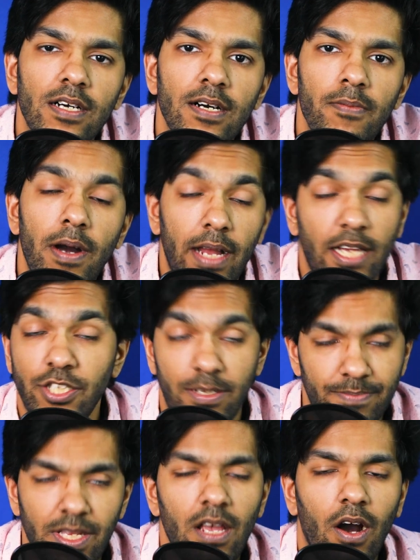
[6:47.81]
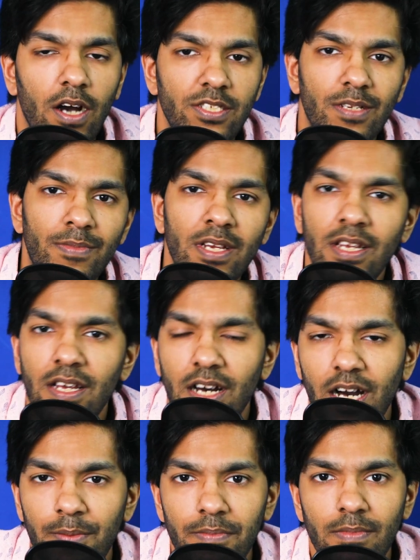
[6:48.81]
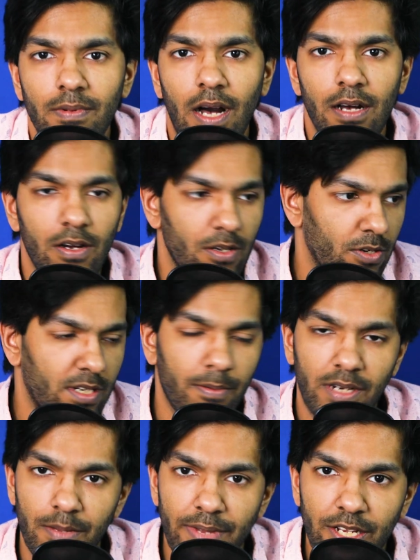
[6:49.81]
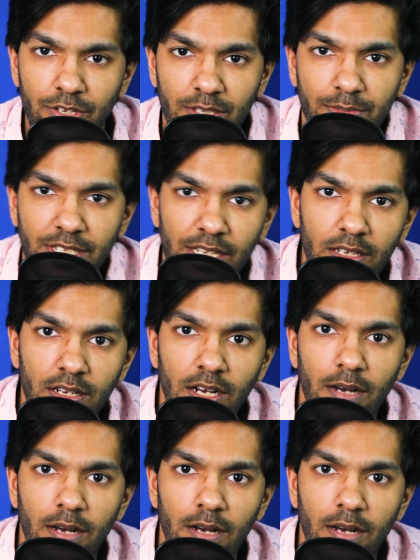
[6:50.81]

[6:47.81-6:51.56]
I actually asked him, look, I'm going to make you some tea.